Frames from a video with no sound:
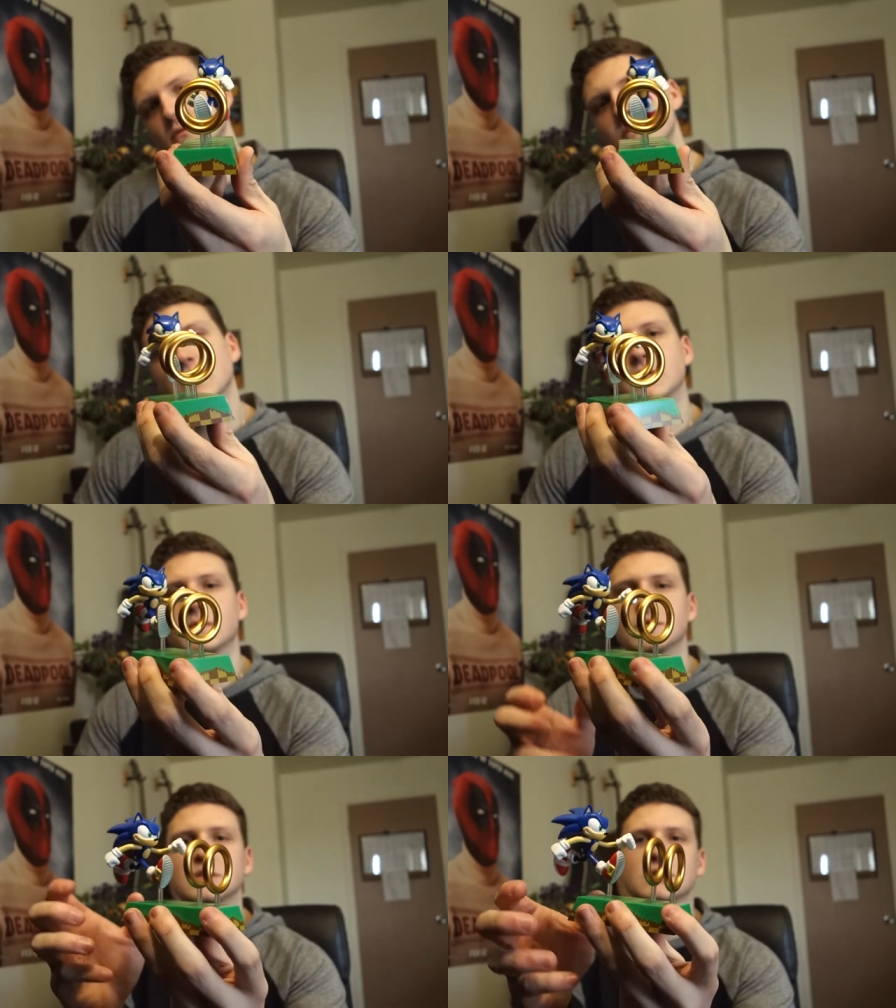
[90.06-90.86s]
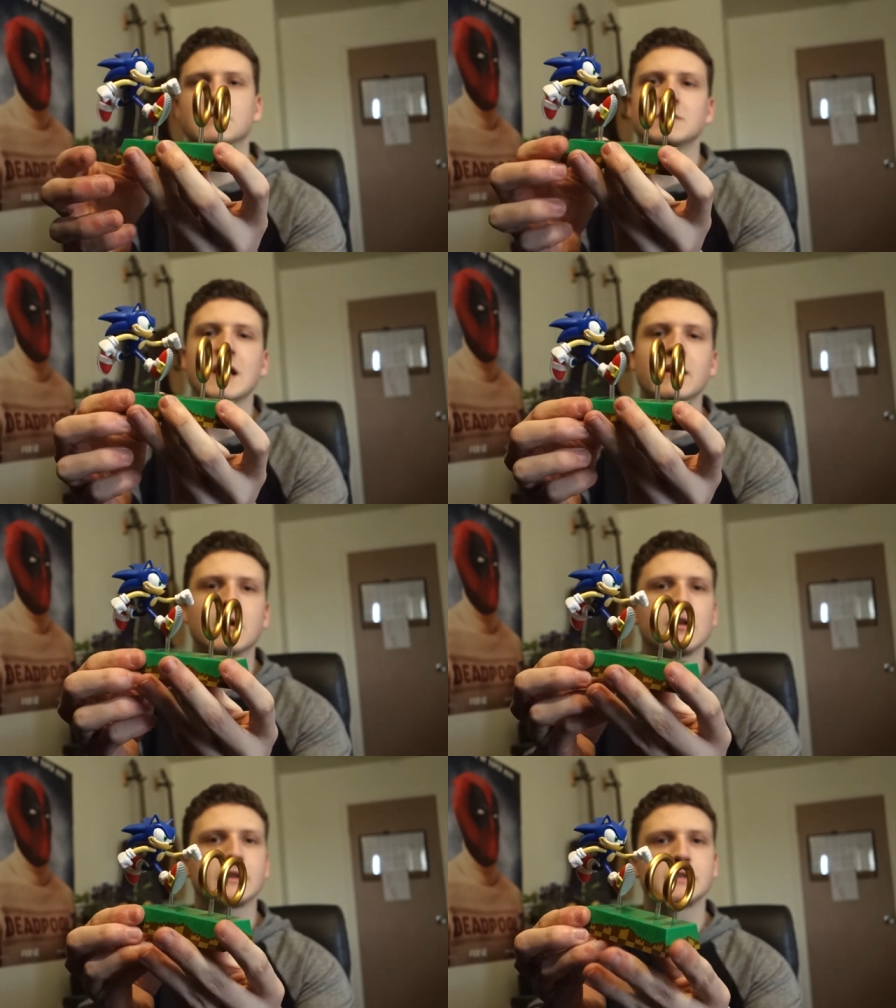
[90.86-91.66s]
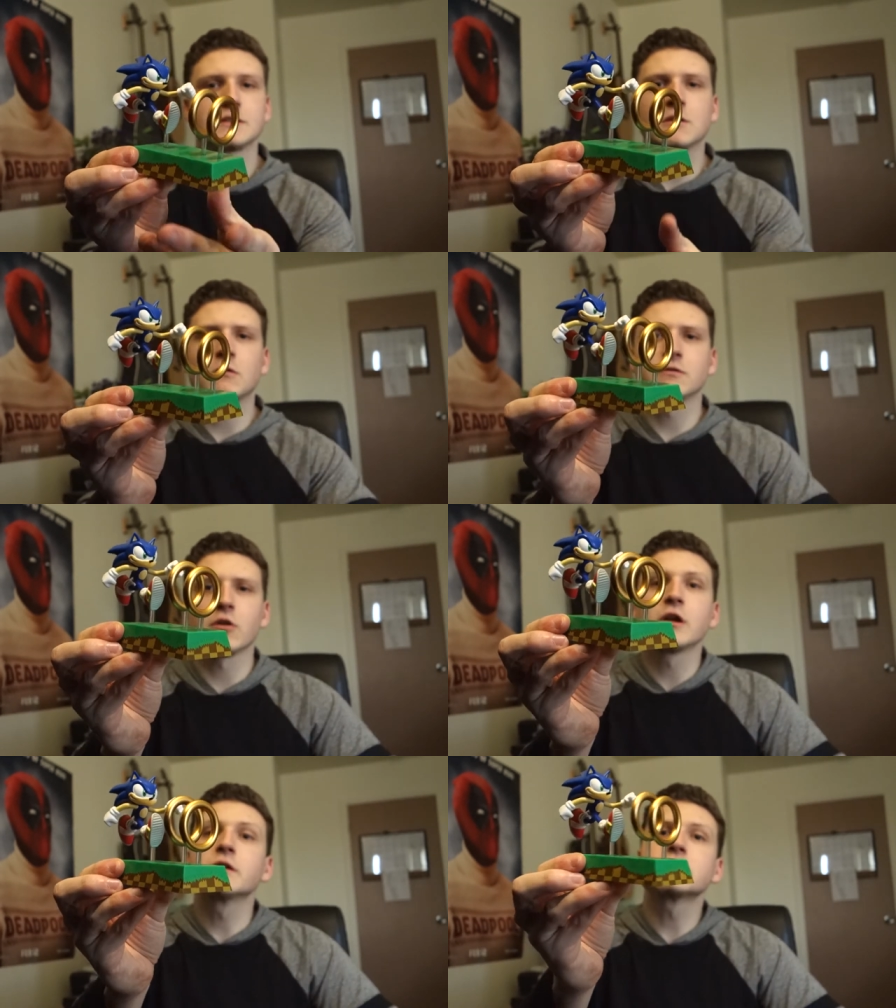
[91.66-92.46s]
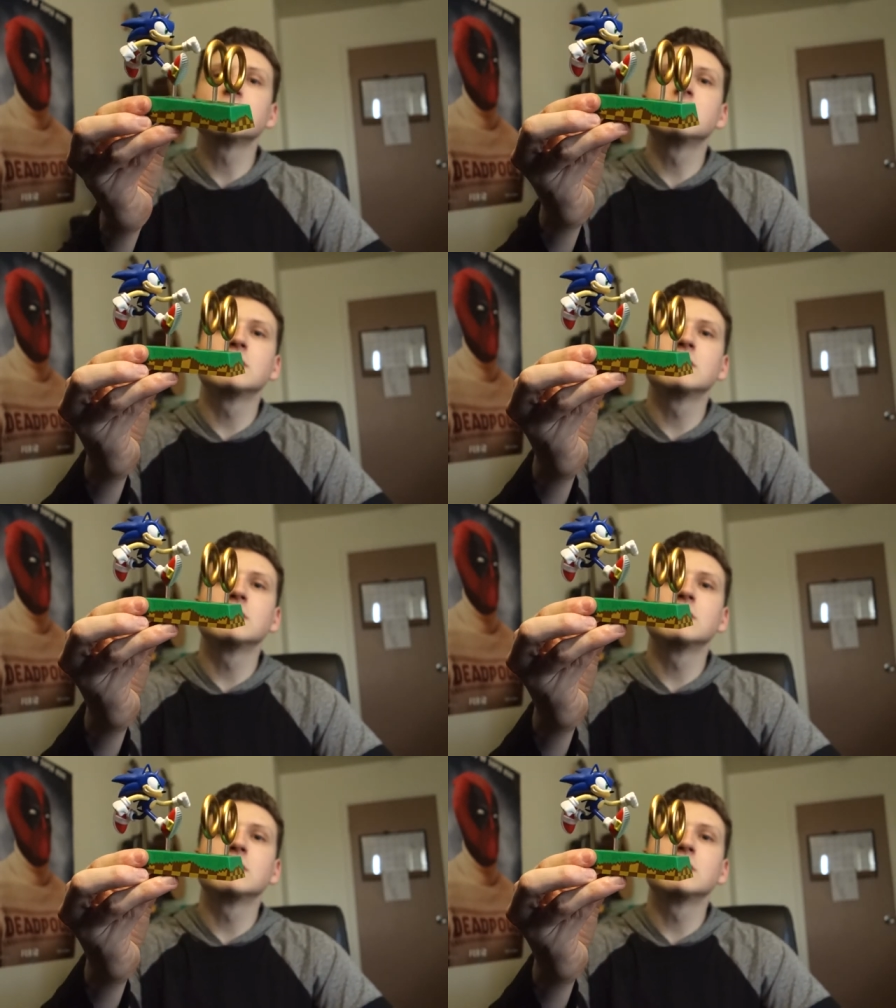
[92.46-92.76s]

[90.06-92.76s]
We're not just Sonic collecting his golden rings.